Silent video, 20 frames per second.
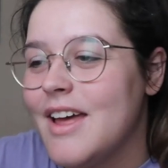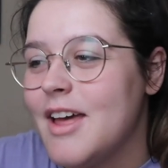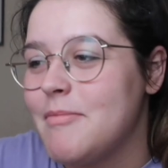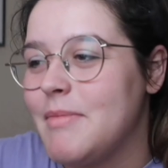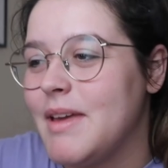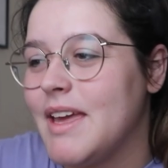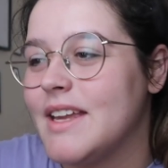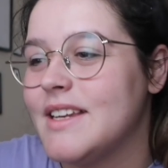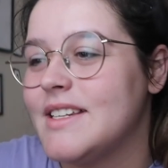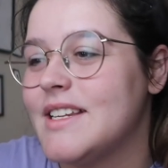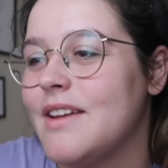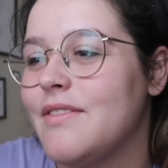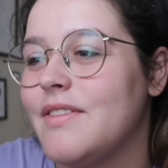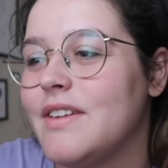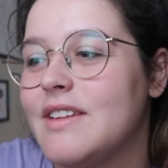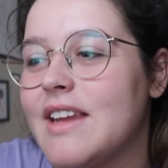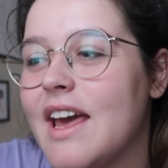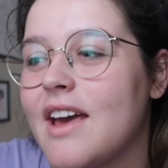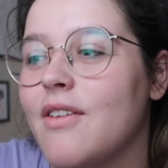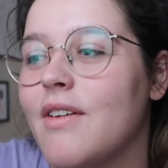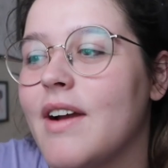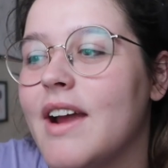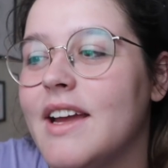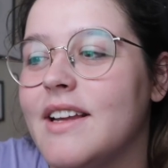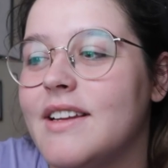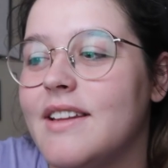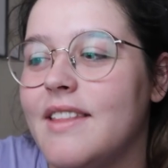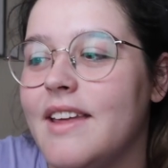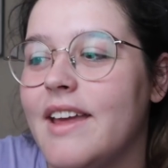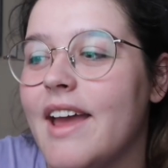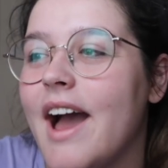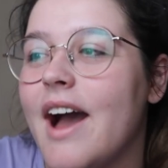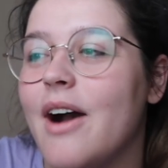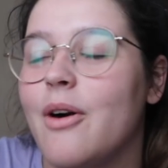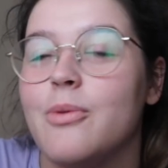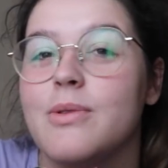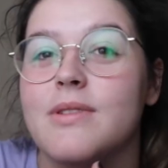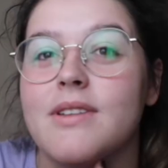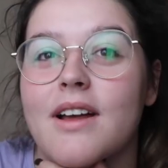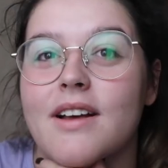Me and David decorated the
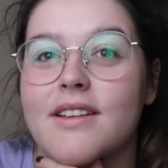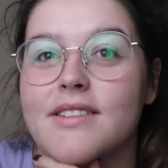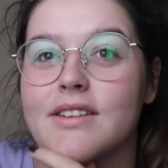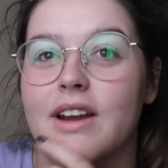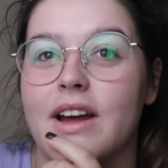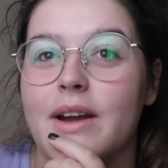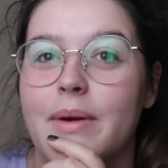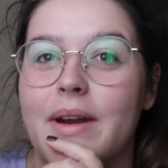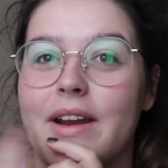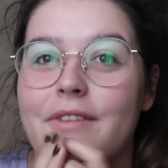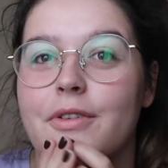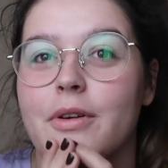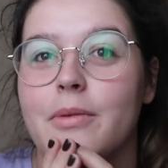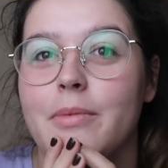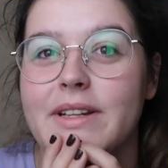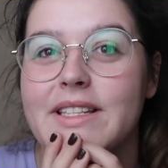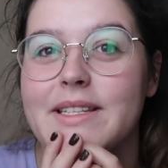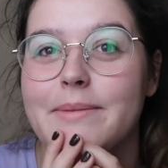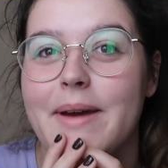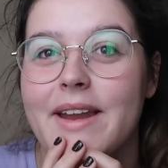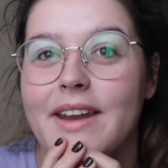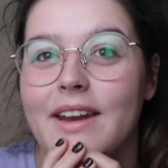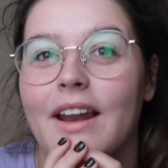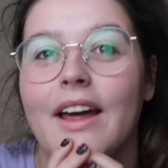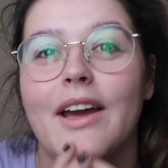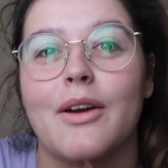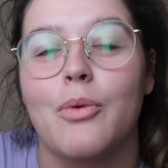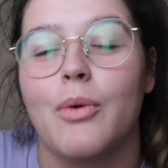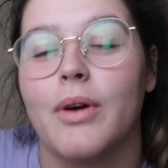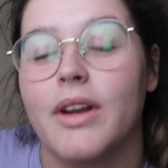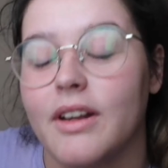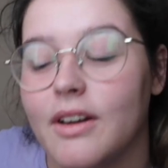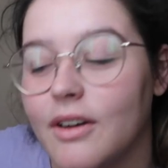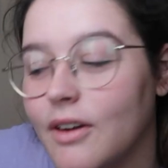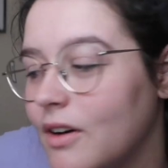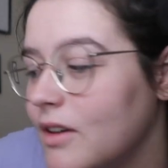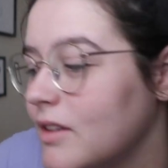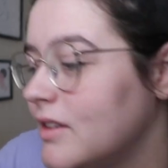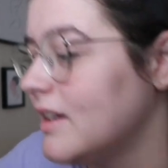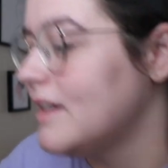house last night when everyone went to bed at like 1
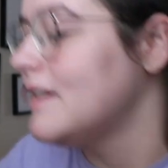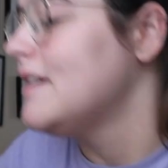o'clock.